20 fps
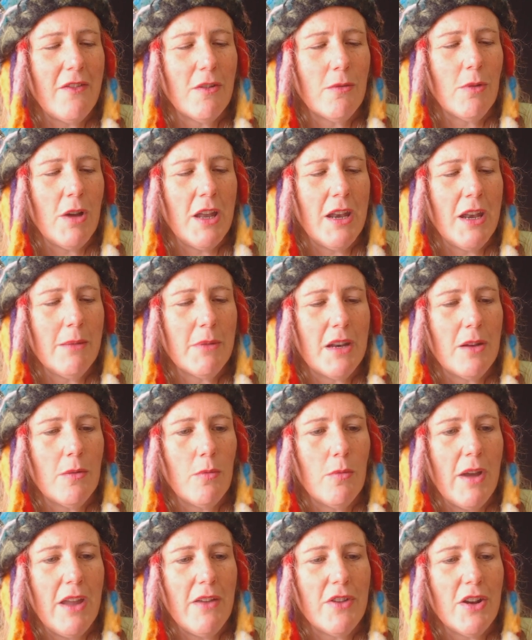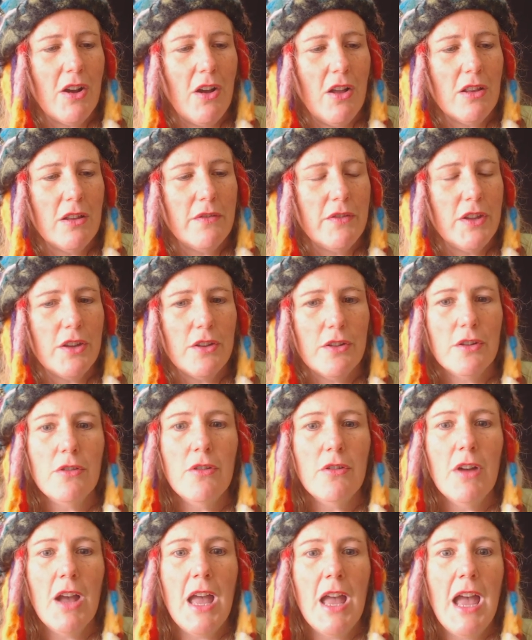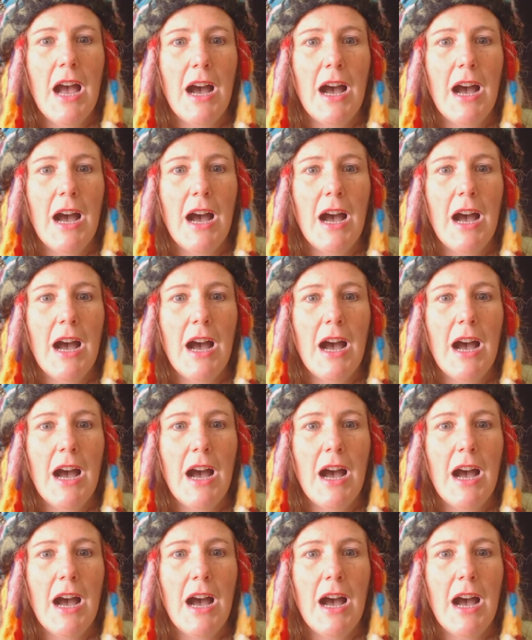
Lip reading: everyone. I'm gonna wave at all of you.